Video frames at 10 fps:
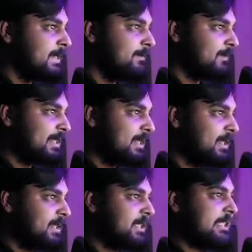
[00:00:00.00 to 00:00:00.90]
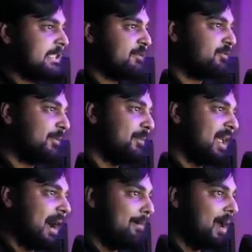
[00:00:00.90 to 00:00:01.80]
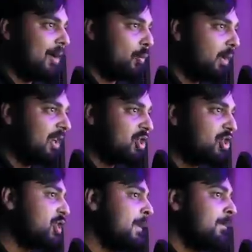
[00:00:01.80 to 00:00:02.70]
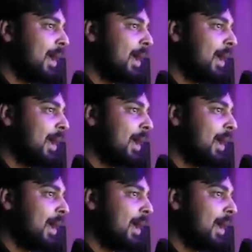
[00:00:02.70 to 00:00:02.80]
and mine taken from me. I'm not rich.